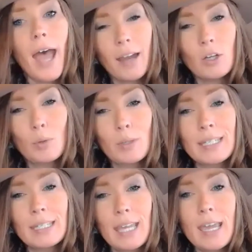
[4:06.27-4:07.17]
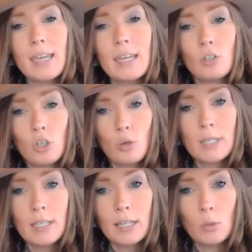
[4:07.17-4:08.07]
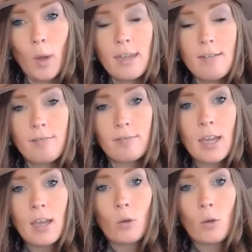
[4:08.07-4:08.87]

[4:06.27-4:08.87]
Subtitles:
actually saying it to his ex-wife,